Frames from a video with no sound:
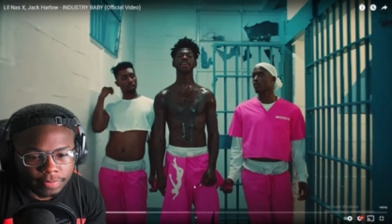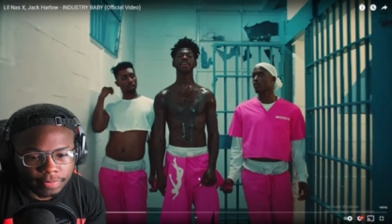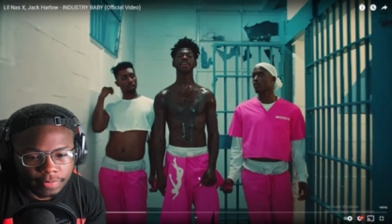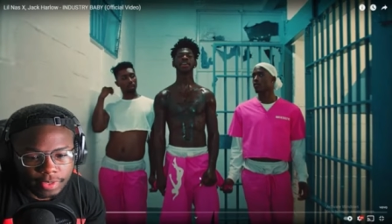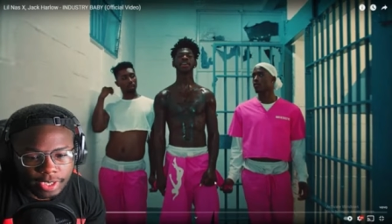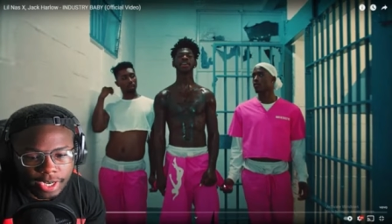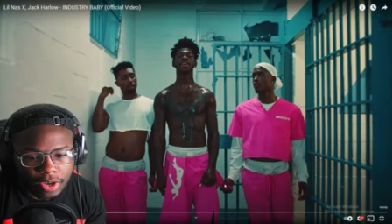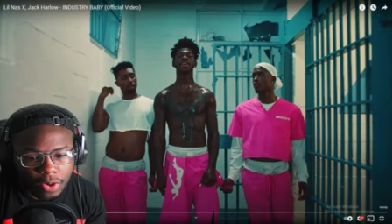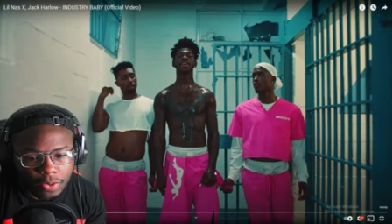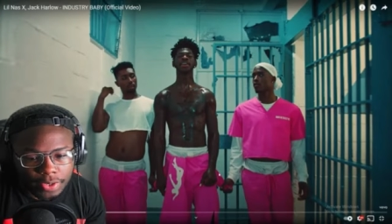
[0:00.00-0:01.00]
and they
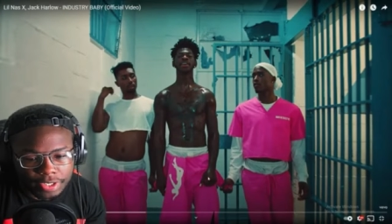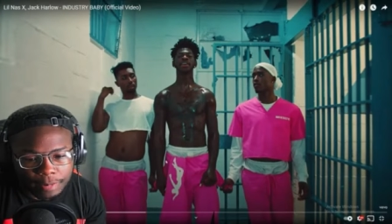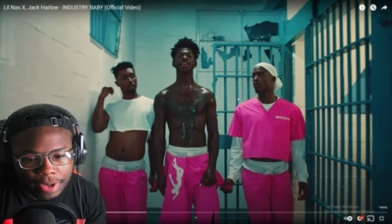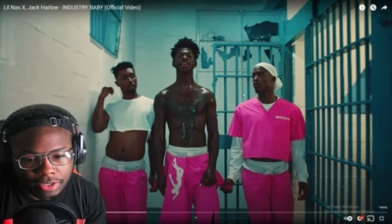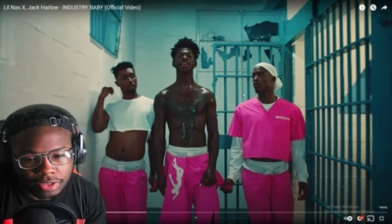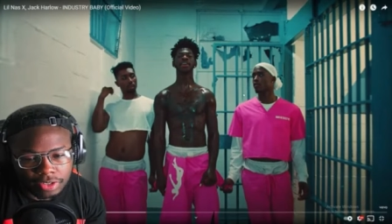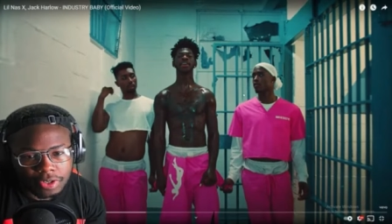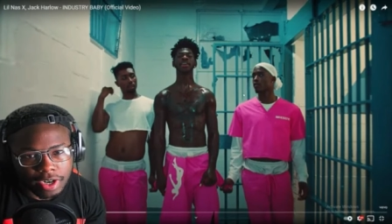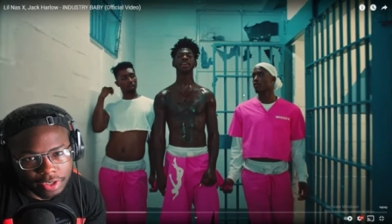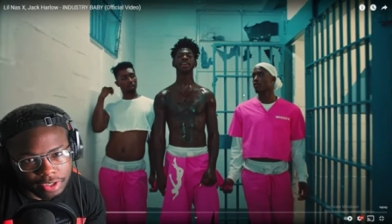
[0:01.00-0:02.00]
holding his pocket, so you already
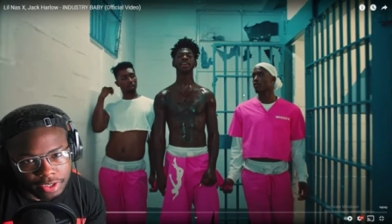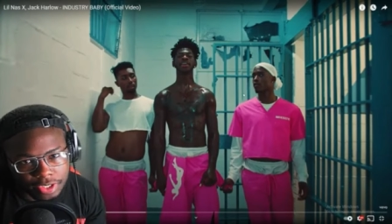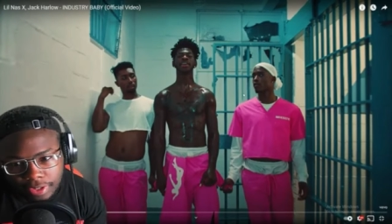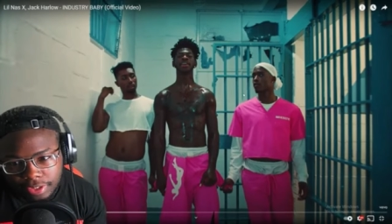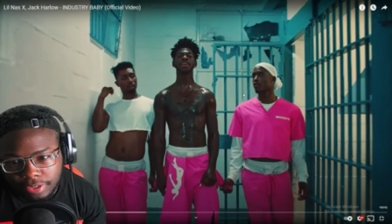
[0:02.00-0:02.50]
know he running.